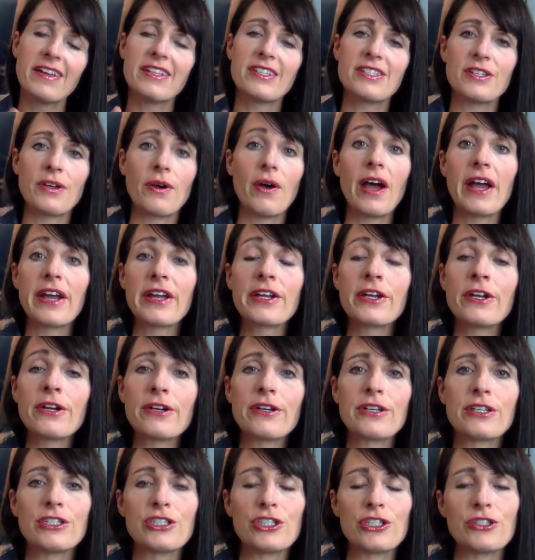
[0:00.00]
So I
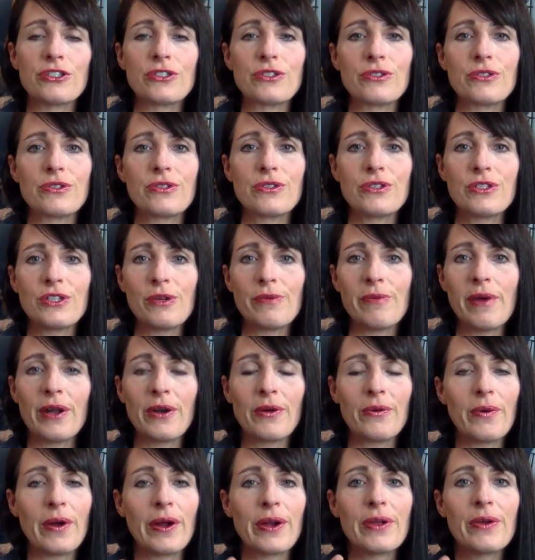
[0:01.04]
encourage you, no
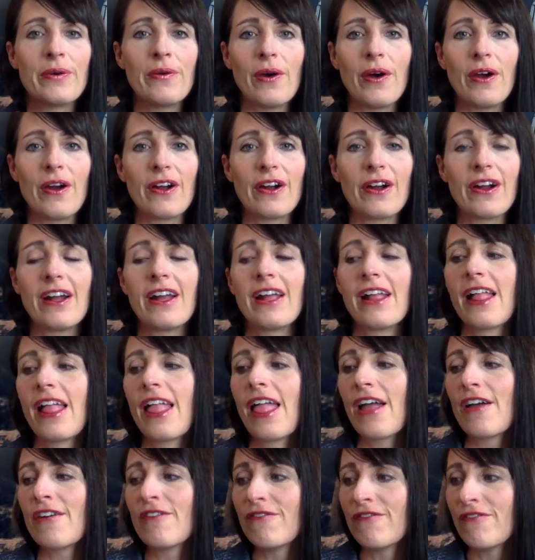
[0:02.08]
matter where you are,
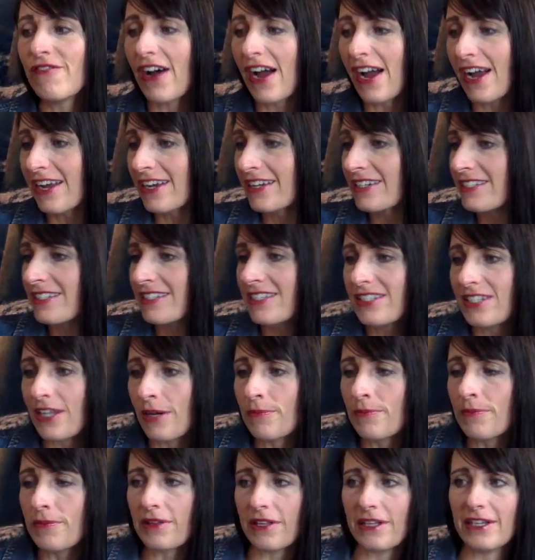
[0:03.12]
find
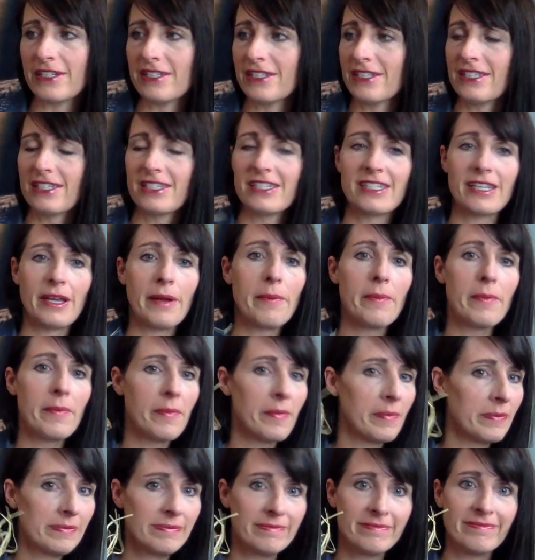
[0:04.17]
someplace,
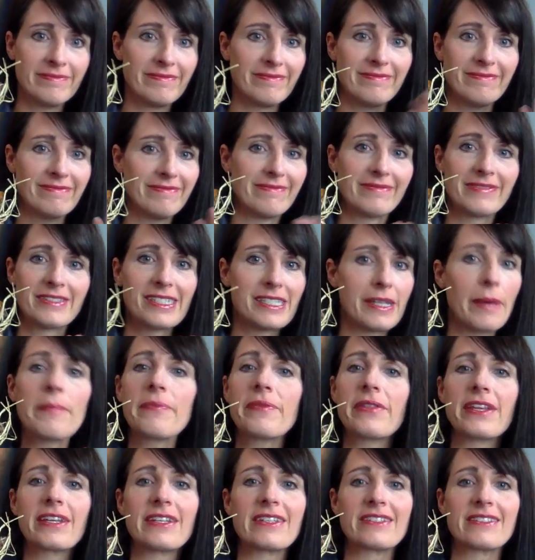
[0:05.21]

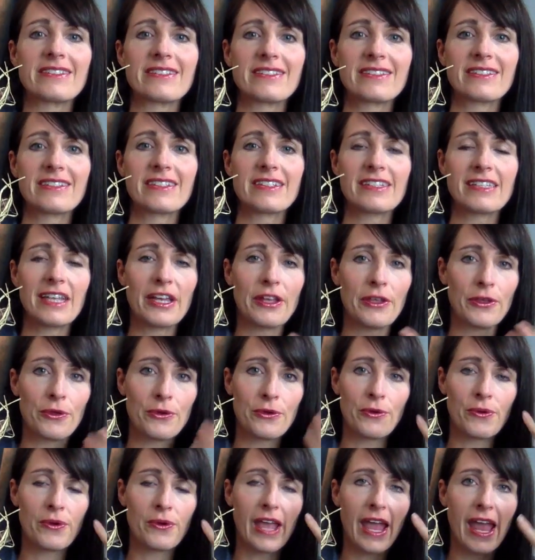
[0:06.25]
something that
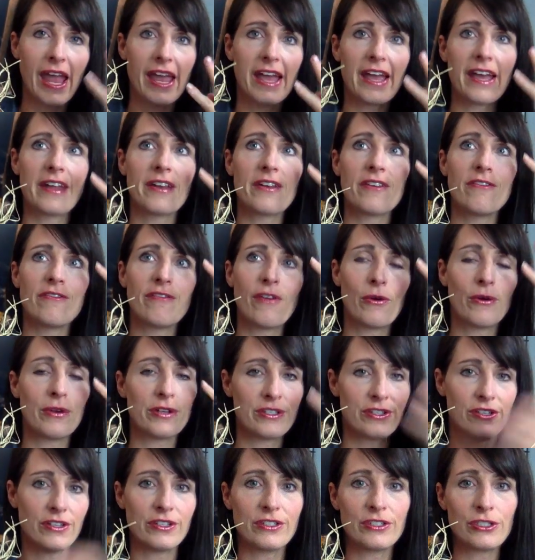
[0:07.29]
you can
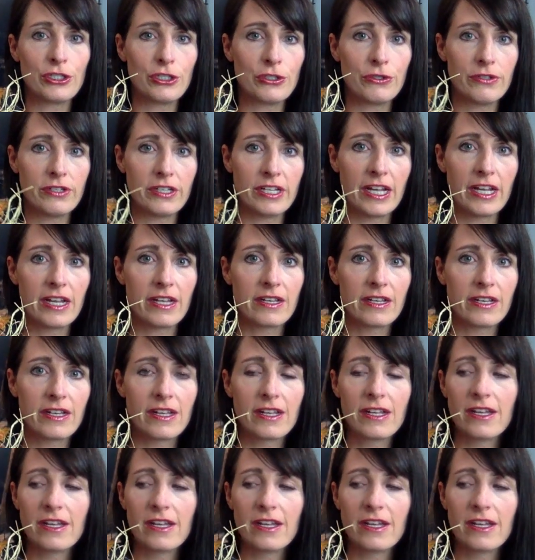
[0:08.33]
focus on to create.